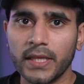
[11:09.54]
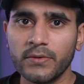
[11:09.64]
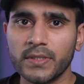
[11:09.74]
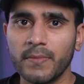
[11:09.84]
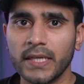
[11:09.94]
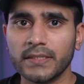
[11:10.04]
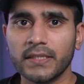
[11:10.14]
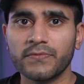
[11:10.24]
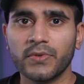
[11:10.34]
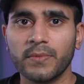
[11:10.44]
that was the mic
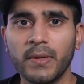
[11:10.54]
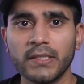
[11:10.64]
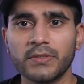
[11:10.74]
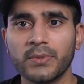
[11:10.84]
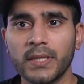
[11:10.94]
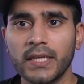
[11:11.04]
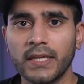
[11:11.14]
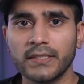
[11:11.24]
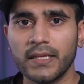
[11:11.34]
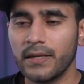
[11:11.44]
test for the Pulse 3D
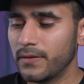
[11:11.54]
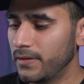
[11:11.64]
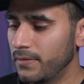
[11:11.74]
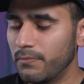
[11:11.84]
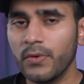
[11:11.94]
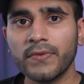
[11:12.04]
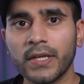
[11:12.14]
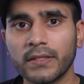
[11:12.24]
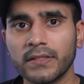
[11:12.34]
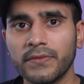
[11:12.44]
headset. Moving
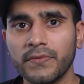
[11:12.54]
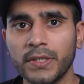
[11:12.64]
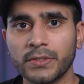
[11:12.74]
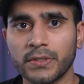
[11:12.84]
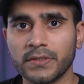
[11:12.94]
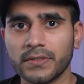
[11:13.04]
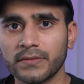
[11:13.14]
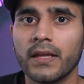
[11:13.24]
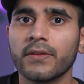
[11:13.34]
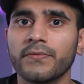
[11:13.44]
on to the features.
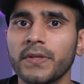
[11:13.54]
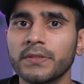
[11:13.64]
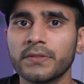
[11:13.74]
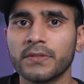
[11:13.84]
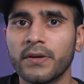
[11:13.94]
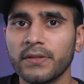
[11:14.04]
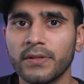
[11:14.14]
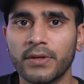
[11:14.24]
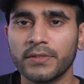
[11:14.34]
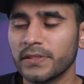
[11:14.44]
Now the features are
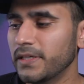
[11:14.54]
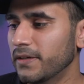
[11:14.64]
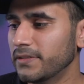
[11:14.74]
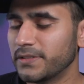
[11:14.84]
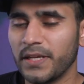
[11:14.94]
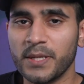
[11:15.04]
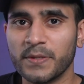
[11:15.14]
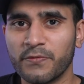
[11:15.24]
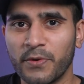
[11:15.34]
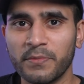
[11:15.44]
largely
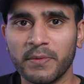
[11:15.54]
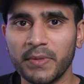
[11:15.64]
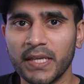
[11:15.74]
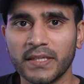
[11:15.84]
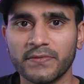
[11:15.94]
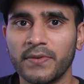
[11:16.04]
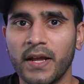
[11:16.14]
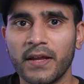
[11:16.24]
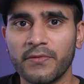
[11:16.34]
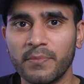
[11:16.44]
unchanged from the
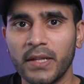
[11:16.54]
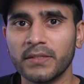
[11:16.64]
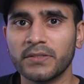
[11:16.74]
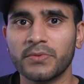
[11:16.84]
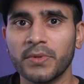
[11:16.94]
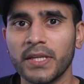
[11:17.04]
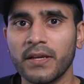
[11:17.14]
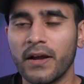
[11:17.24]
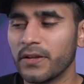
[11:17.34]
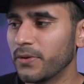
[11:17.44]
PS5 Pulse 3D
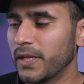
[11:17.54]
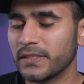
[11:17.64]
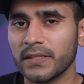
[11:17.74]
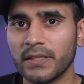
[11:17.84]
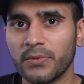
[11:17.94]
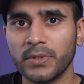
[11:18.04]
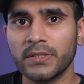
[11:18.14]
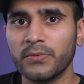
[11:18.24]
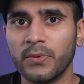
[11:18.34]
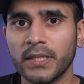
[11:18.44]
audio headset, the
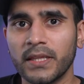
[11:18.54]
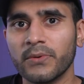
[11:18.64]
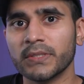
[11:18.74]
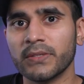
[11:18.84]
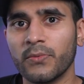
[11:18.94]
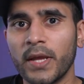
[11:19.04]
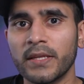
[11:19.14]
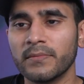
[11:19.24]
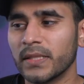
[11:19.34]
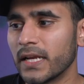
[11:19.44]
original one that was in white
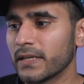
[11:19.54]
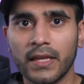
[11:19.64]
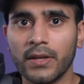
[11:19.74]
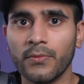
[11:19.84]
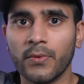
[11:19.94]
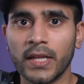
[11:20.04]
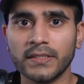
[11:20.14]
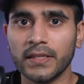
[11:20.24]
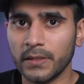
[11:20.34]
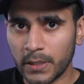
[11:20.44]
and black. And when I
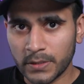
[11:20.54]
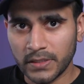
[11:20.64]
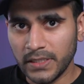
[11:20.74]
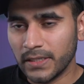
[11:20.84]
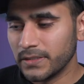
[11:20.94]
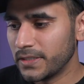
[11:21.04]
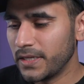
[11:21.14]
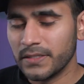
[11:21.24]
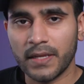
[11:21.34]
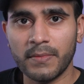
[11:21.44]
say largely
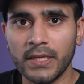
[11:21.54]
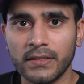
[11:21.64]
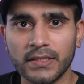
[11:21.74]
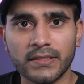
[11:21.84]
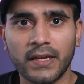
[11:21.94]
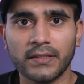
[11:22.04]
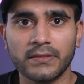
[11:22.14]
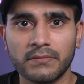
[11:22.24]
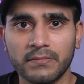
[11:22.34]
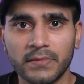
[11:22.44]
unchanged, I mean
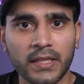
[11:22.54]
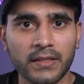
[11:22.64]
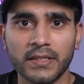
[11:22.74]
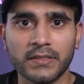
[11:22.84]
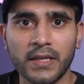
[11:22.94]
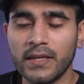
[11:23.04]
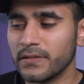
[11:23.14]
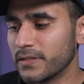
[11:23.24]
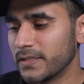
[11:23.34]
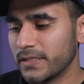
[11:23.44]
nothing has
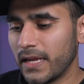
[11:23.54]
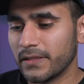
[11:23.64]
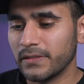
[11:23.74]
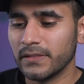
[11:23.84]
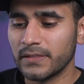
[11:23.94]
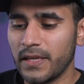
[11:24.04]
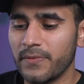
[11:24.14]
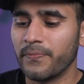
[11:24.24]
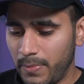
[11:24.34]
changed. It's exactly the same.